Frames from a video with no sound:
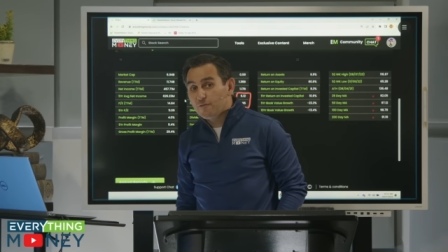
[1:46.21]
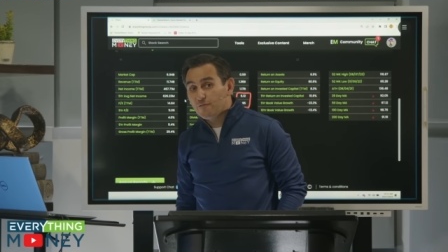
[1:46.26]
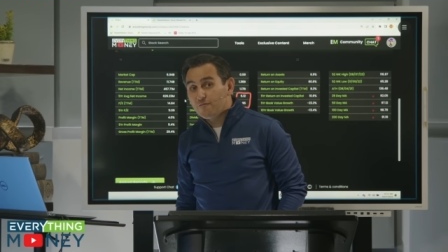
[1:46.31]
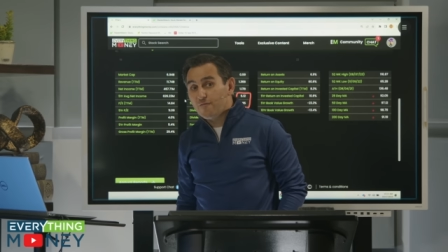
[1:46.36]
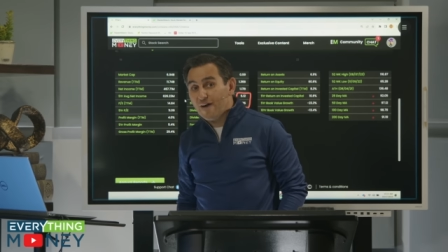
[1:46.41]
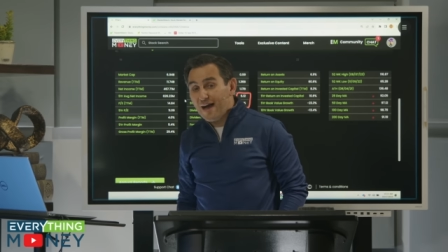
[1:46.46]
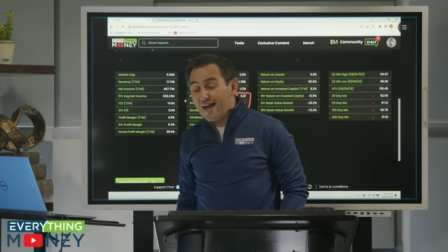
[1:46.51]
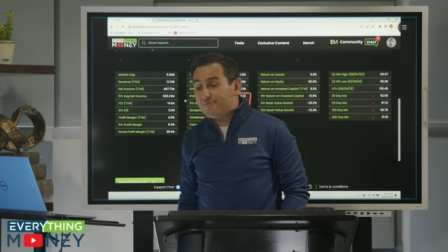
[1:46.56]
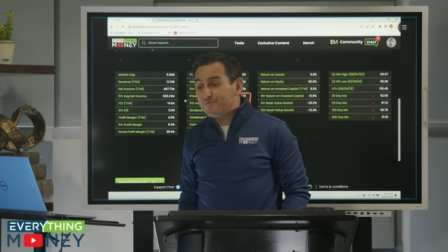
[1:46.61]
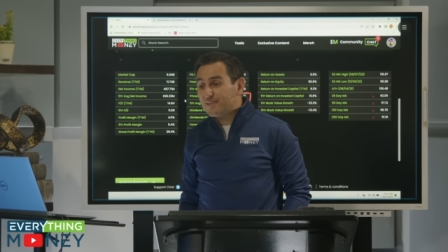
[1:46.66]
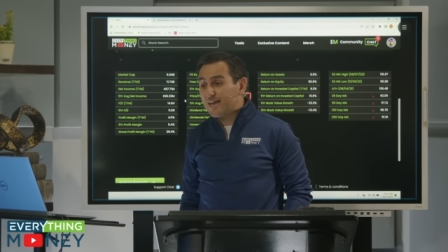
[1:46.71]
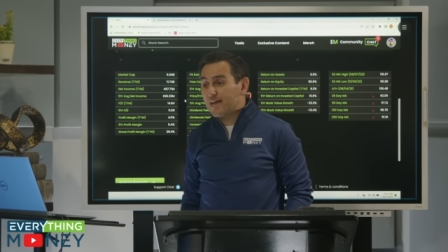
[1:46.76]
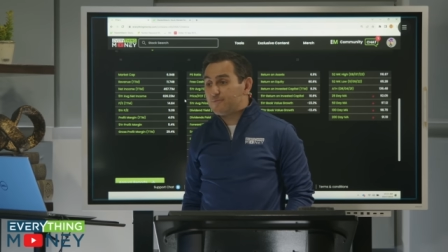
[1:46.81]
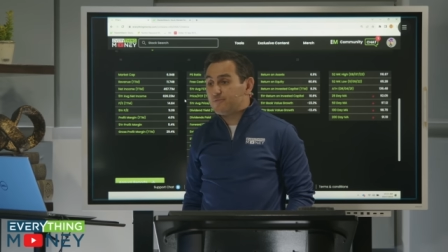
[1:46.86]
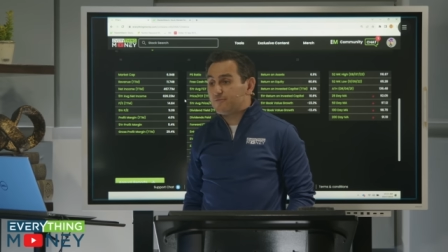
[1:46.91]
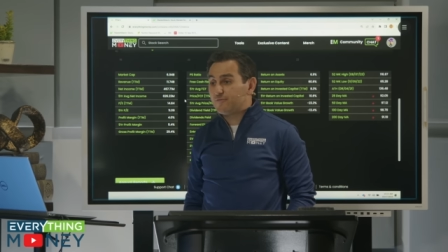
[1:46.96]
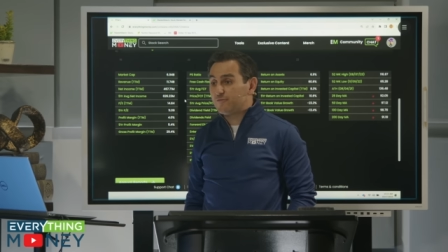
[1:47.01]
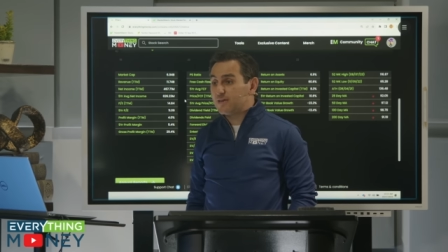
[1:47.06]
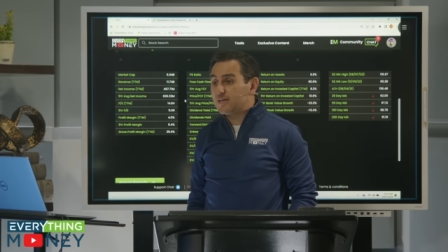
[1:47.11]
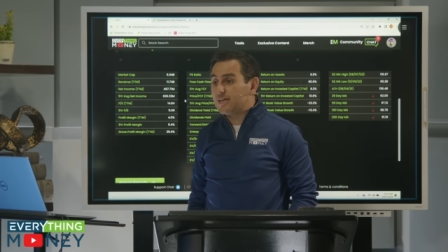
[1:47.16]
five
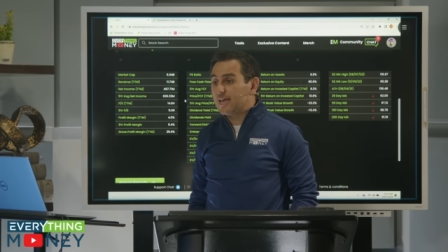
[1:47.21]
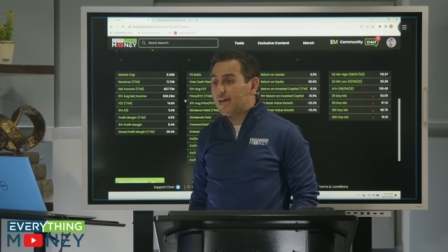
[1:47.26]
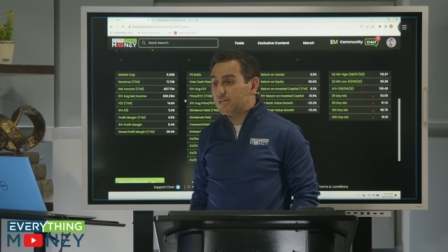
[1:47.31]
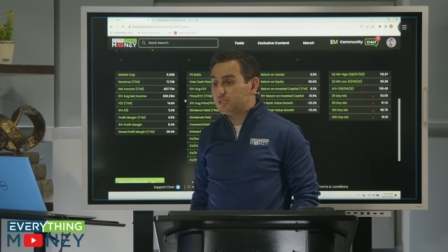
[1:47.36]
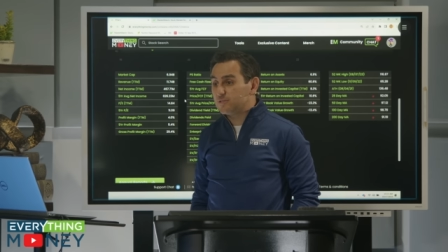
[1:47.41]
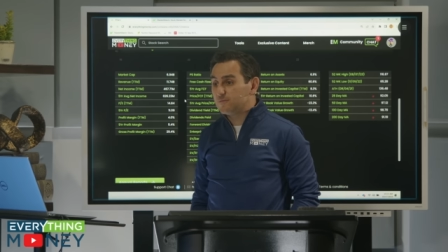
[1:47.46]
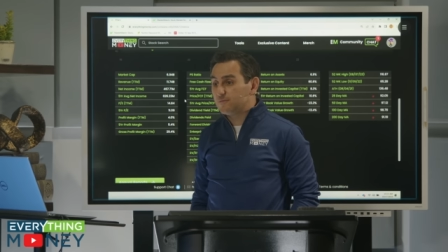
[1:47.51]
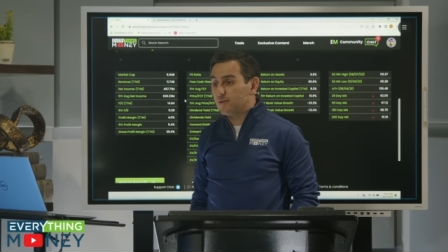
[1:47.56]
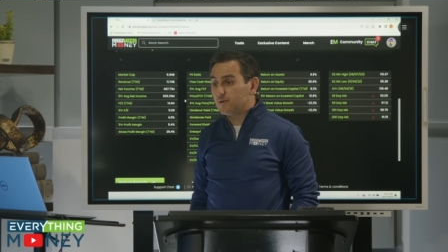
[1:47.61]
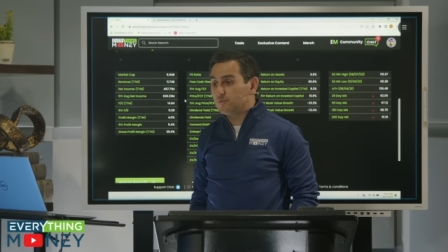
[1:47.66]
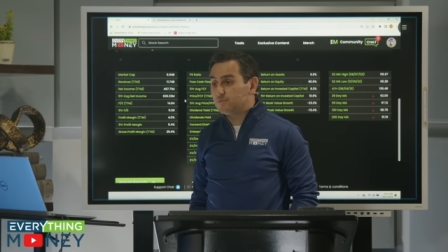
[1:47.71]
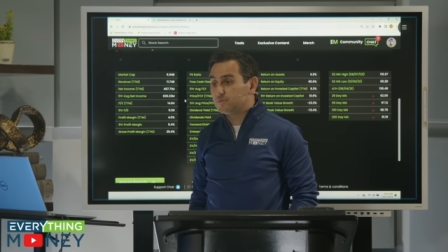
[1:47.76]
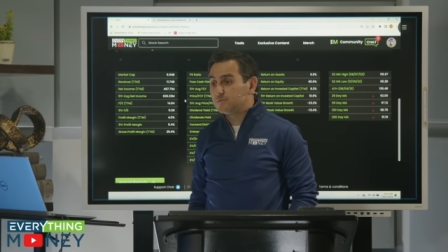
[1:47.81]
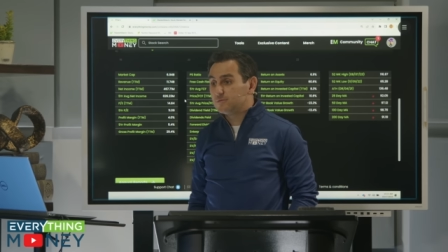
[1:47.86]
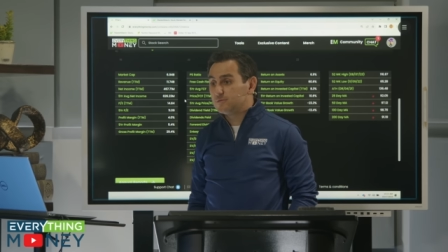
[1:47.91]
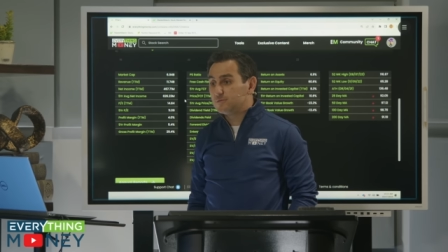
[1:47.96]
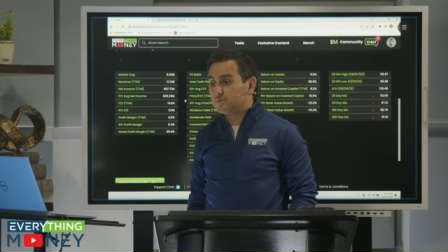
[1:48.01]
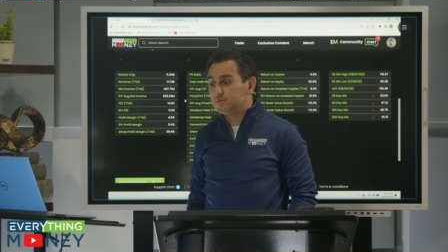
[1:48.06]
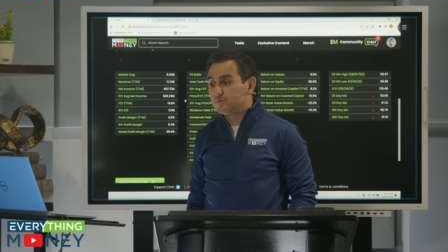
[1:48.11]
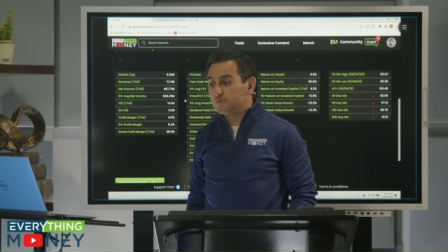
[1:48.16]
times free cash flow.
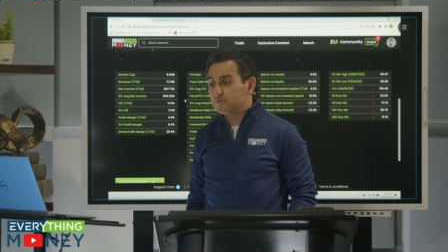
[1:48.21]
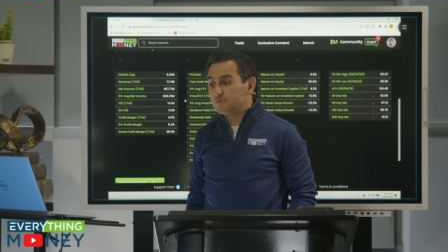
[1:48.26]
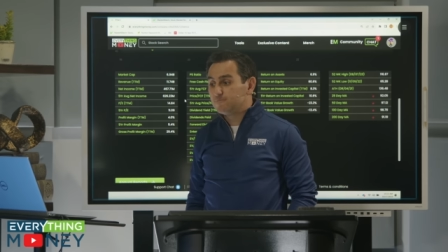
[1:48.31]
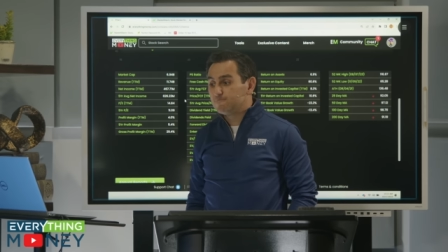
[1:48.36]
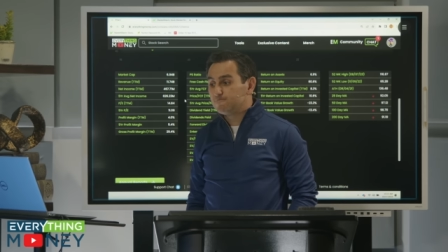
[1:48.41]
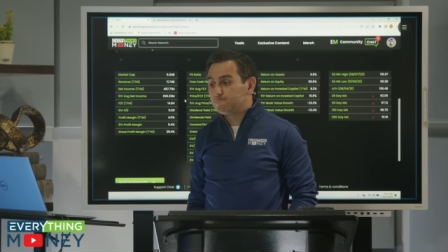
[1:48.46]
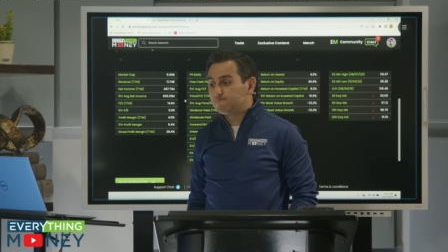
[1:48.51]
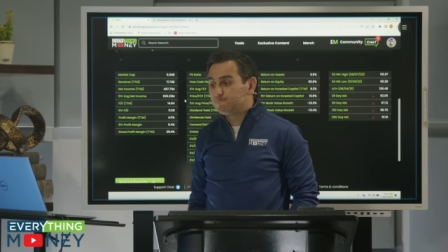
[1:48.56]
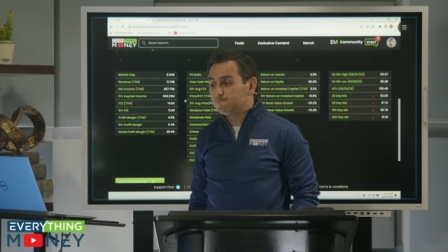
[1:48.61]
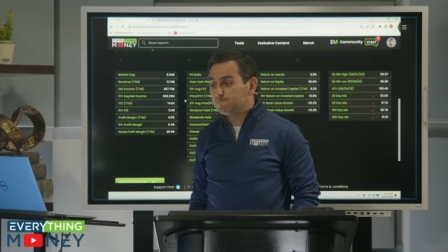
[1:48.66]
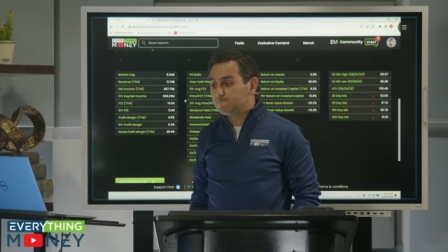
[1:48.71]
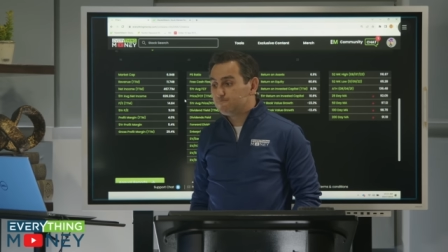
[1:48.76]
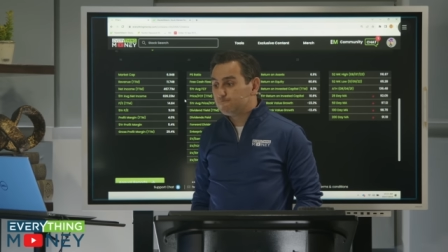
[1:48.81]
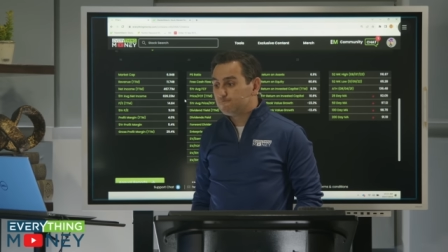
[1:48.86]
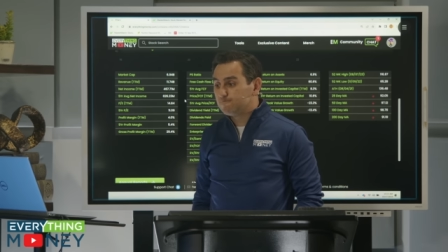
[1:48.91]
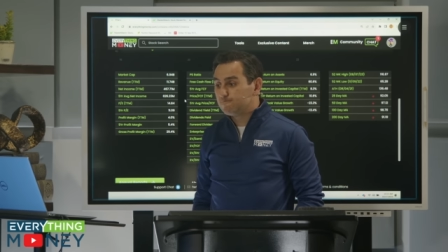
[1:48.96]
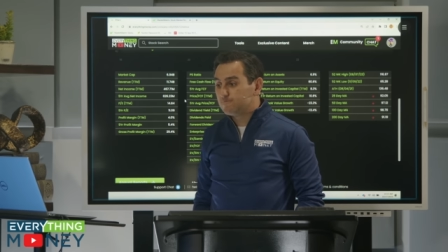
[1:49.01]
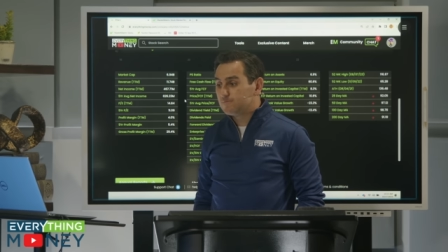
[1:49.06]
All right.